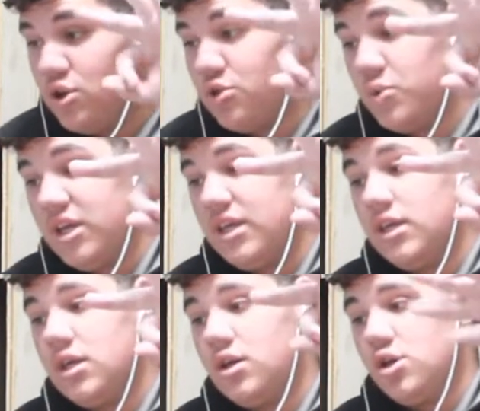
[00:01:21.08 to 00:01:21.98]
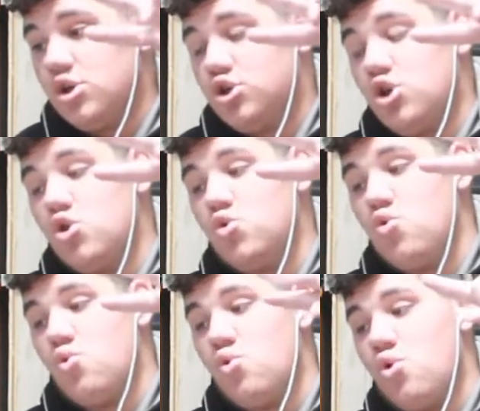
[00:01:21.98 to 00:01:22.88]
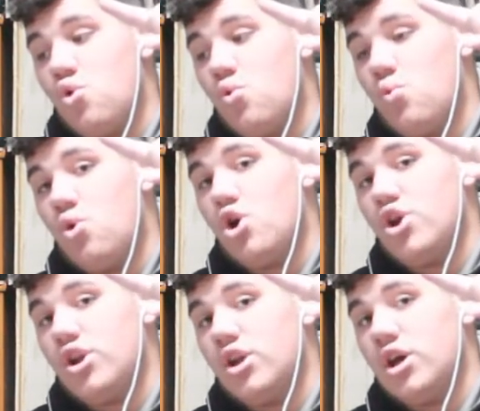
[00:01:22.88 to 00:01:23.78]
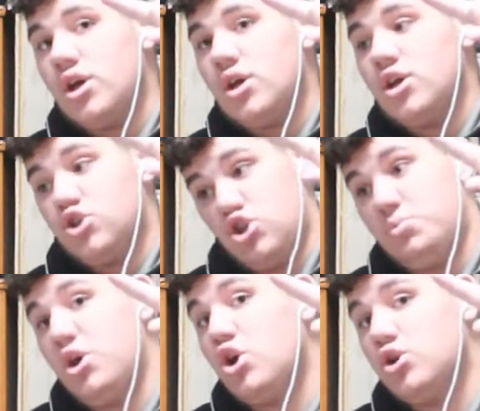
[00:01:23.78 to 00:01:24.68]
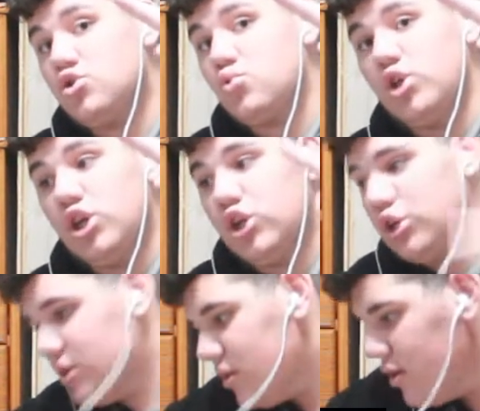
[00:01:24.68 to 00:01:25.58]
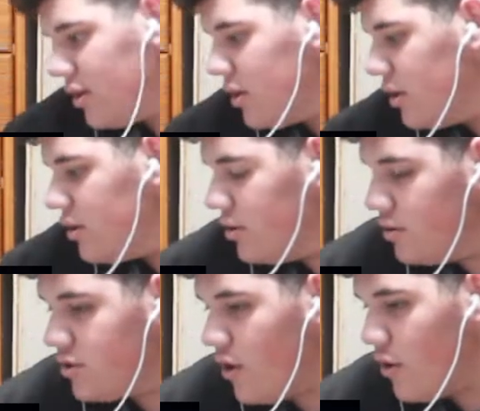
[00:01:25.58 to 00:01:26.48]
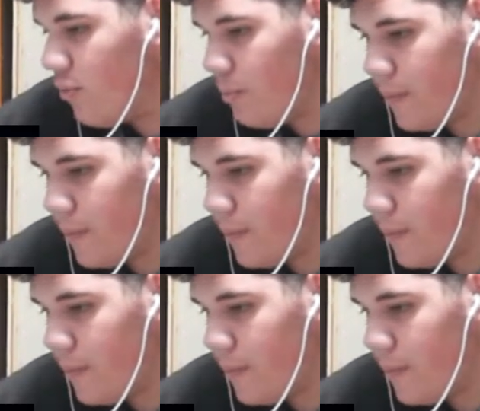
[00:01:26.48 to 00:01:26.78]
three, two, one. Should be on the screen. So.